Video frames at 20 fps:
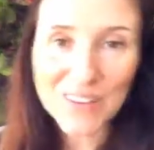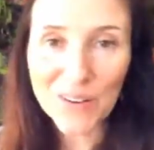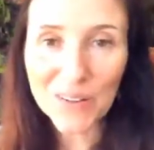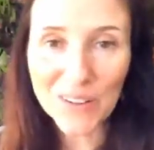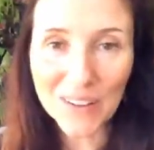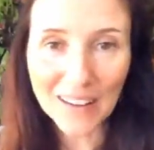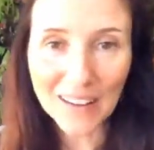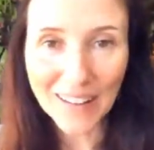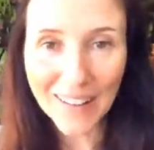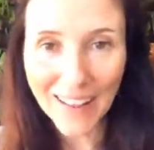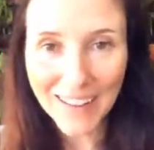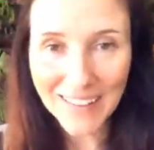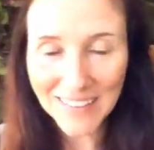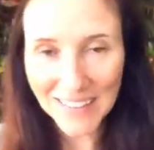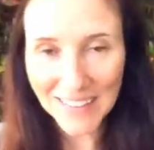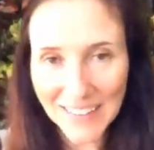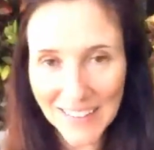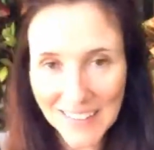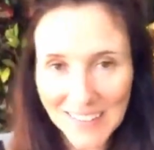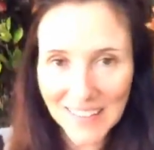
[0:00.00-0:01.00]
yoga
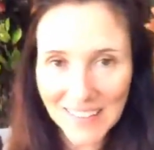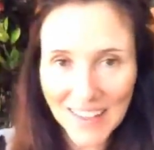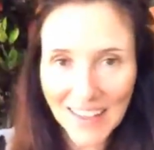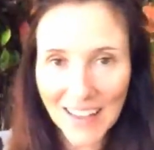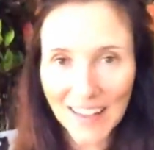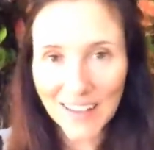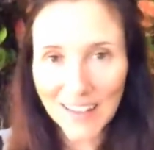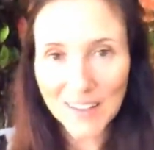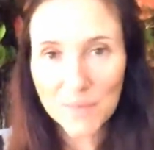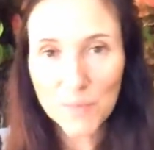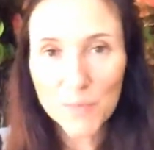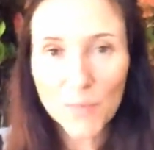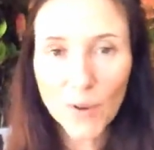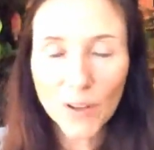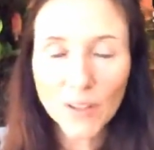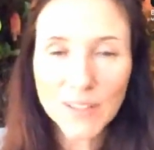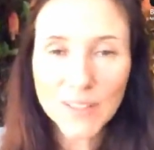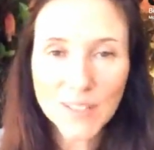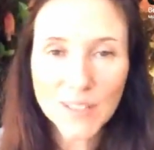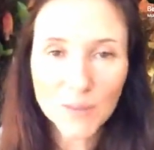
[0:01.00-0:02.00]
classes and
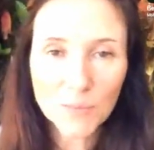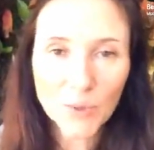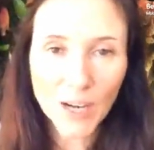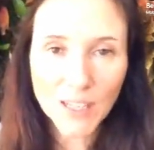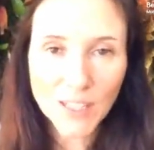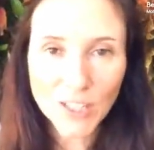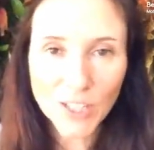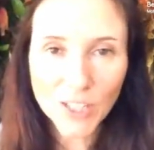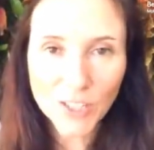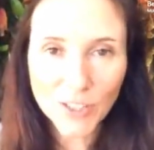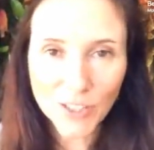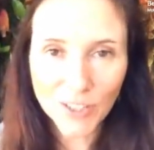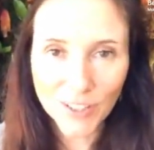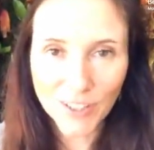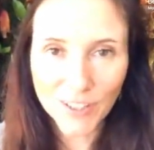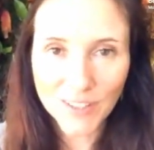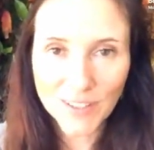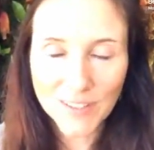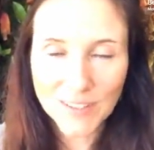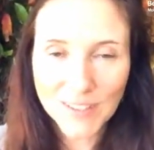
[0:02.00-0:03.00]
holistic
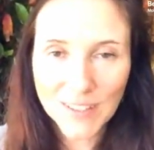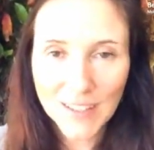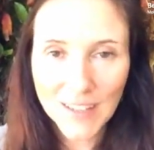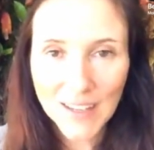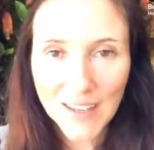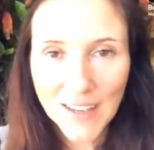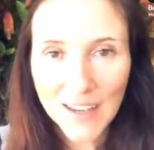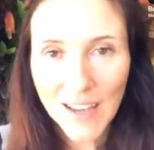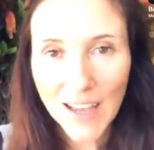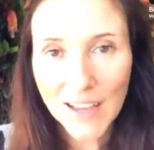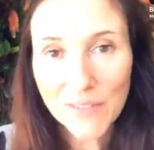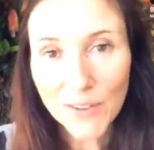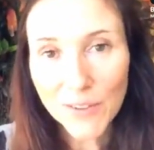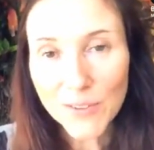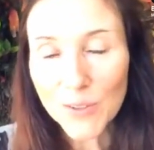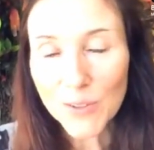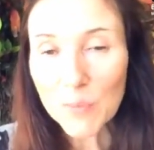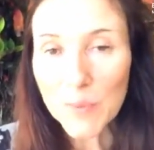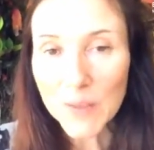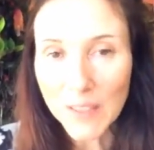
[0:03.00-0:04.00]
practitioners. I've
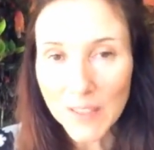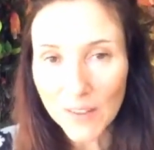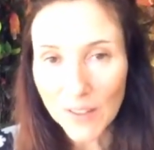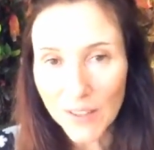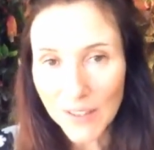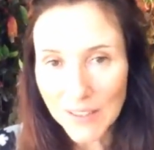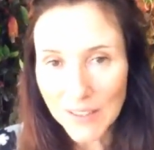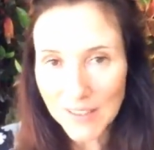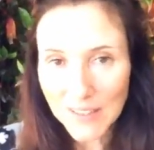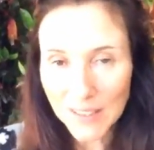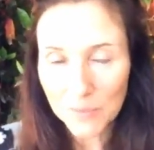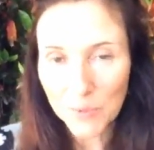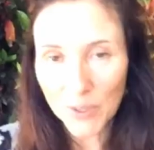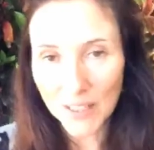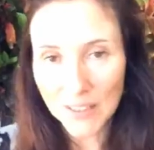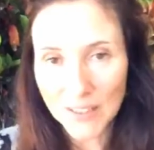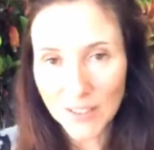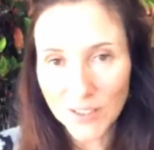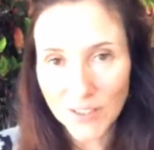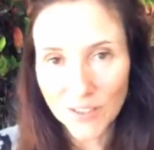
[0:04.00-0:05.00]
also been a holistic
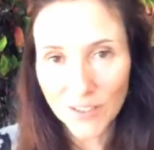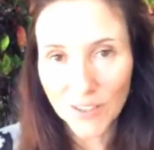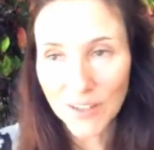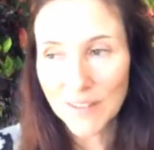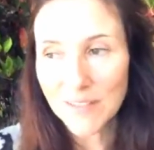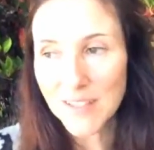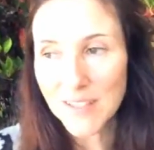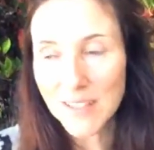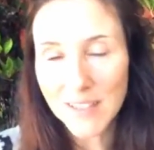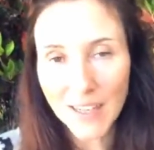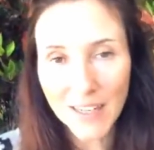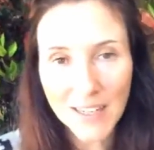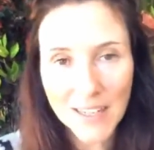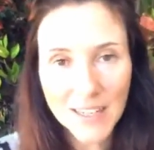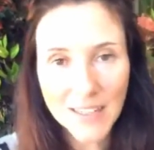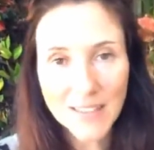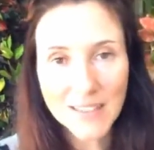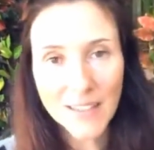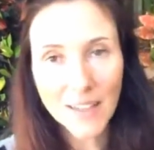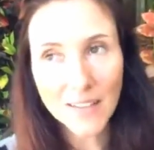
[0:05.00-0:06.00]
practitioner. I've
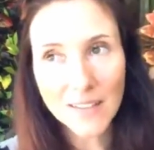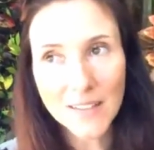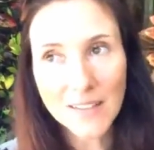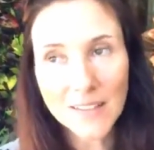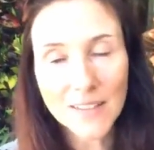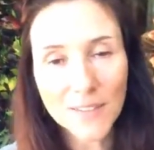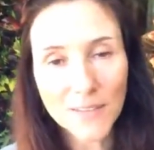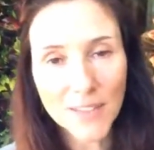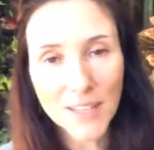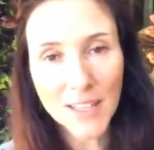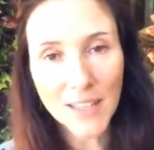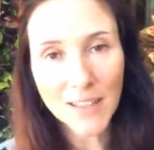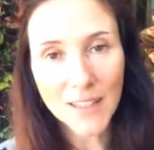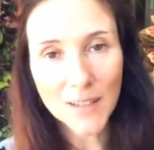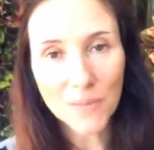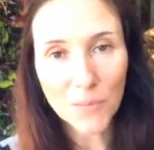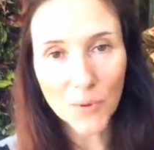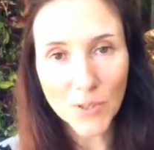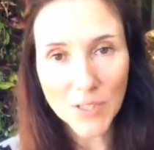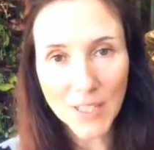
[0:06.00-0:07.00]
studied dozens of
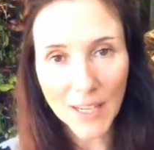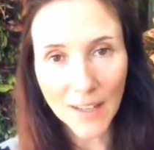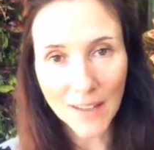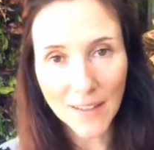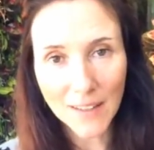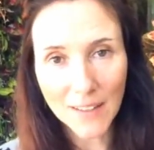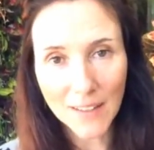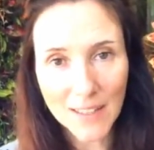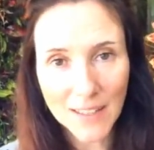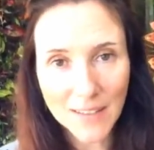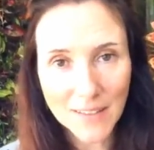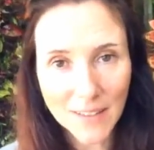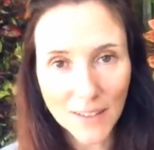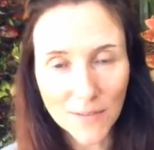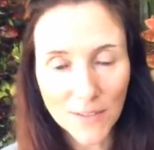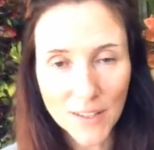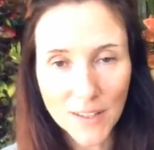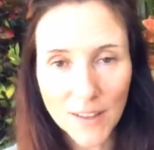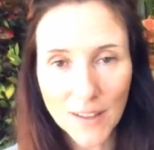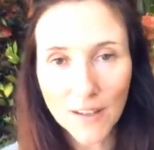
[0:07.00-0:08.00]
healing modalities,
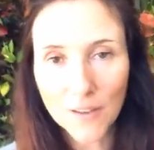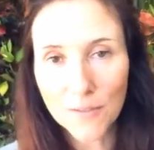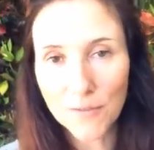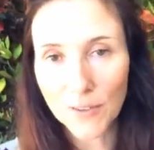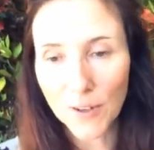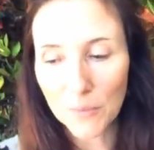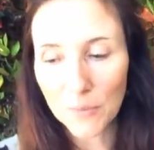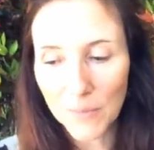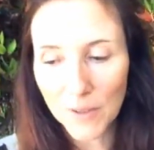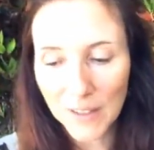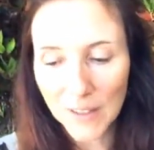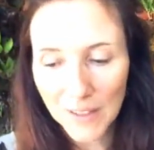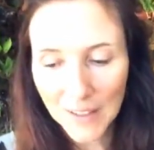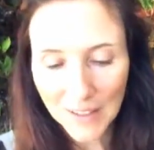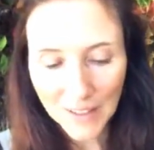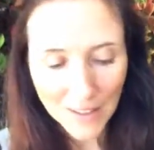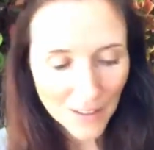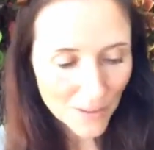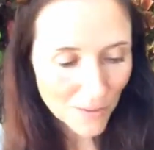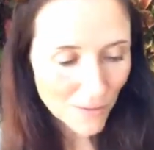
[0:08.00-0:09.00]
everything from
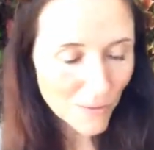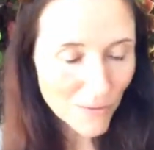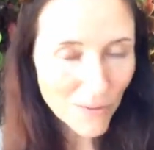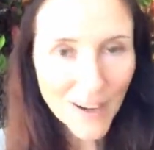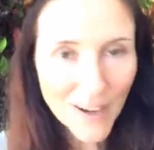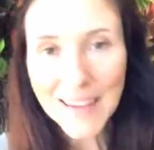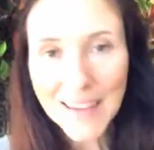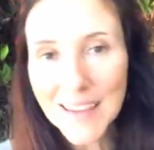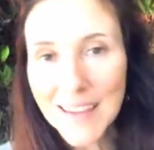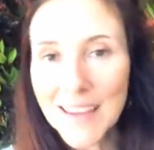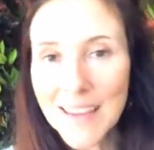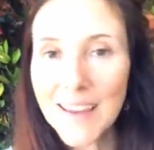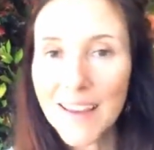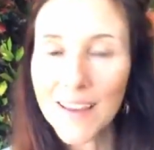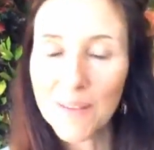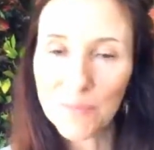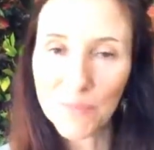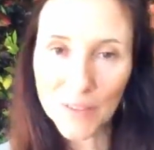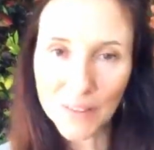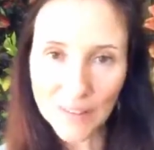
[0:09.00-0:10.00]
Reiki
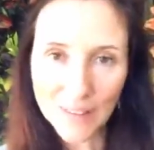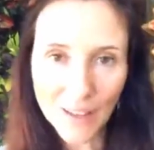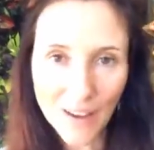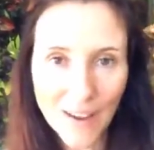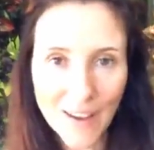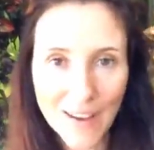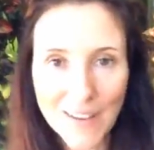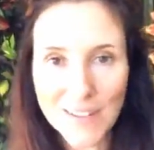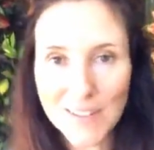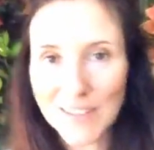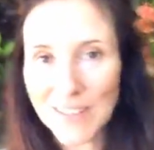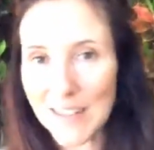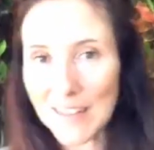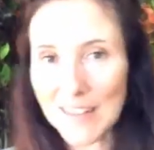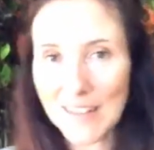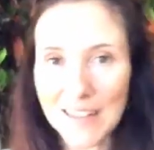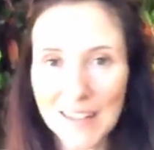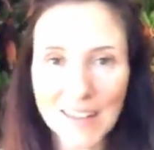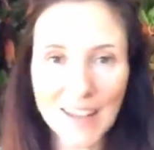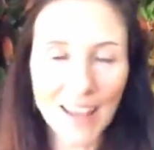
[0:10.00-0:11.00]
and massage,
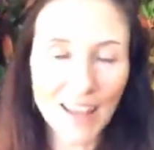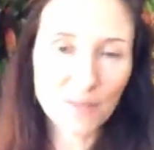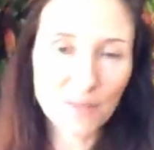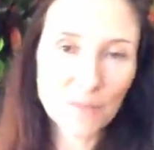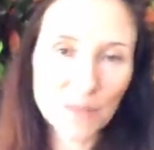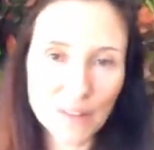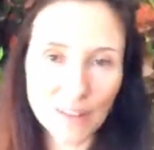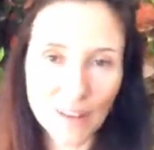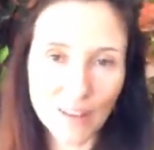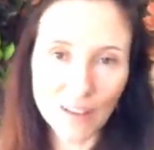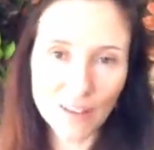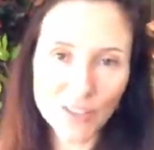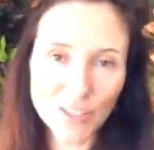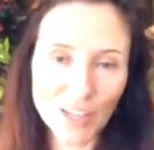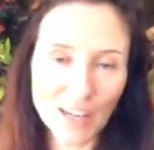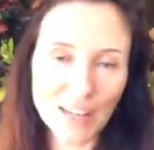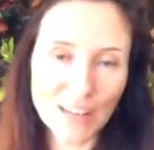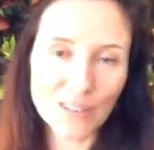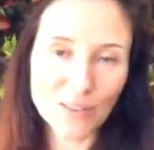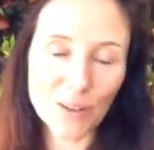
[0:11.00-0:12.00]
Indian head massage,
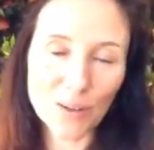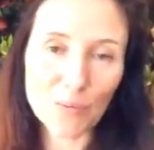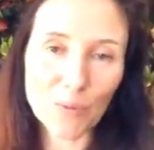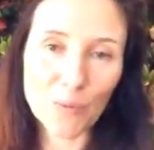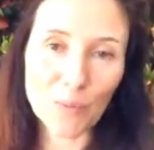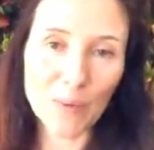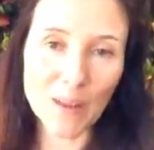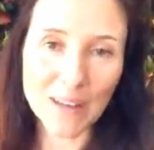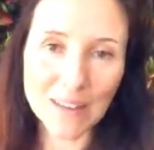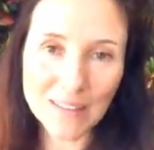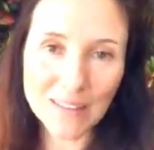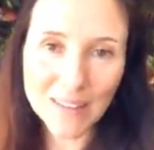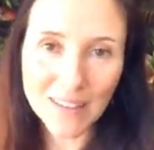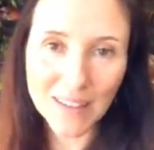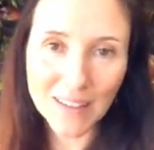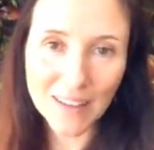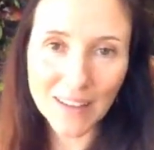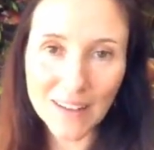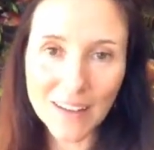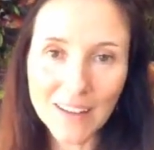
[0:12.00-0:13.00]
Chinese herbal
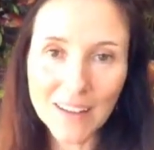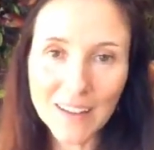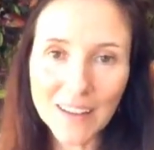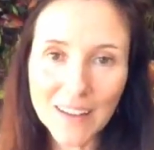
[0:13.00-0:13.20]
medicine,